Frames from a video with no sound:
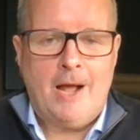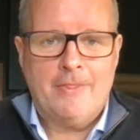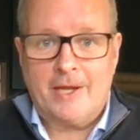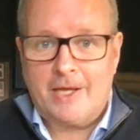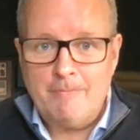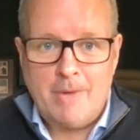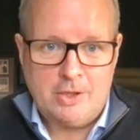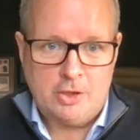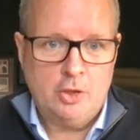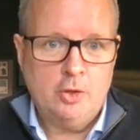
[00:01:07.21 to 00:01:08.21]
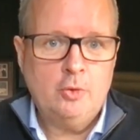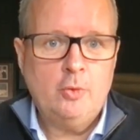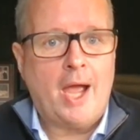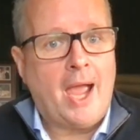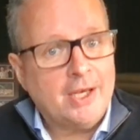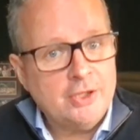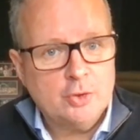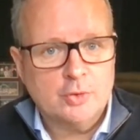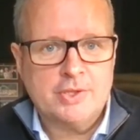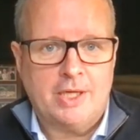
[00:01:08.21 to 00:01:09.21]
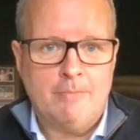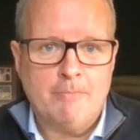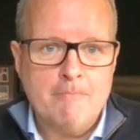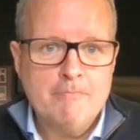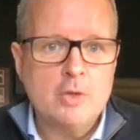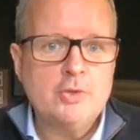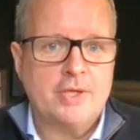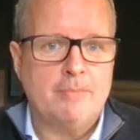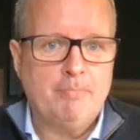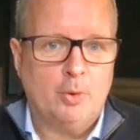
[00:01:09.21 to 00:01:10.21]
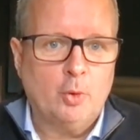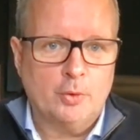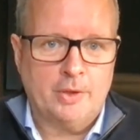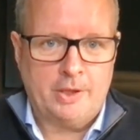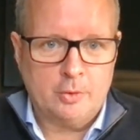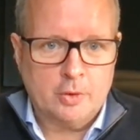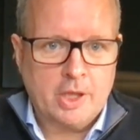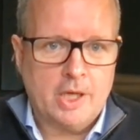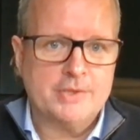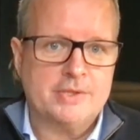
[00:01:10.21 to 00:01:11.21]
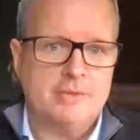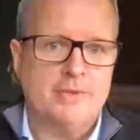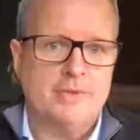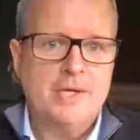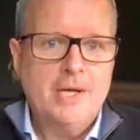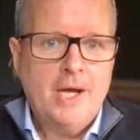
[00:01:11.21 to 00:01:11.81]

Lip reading: that can make you and your team, but most importantly, your customers,